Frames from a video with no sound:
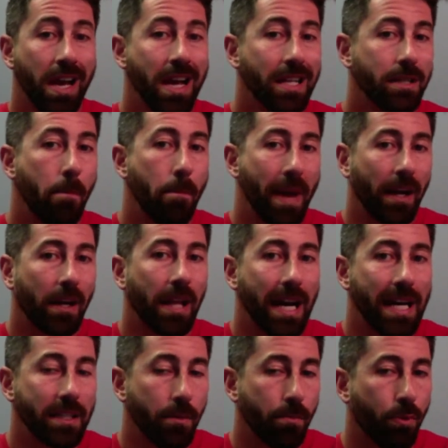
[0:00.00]
It's a
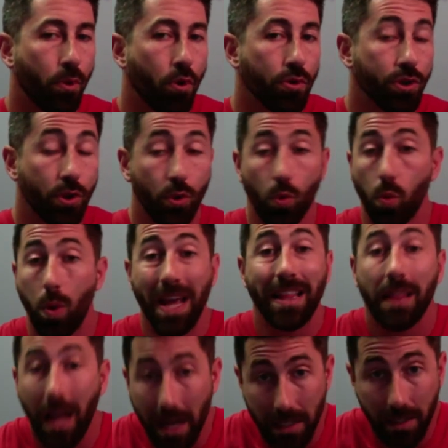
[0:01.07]
medicalized approach to
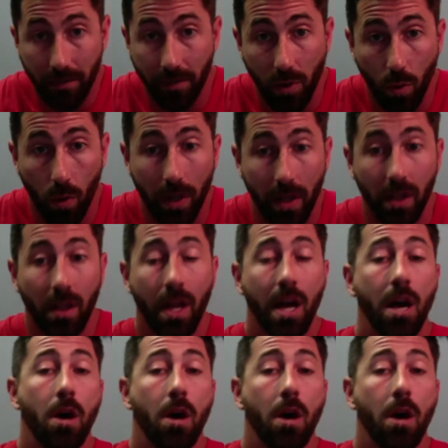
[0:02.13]
weight loss, if you will,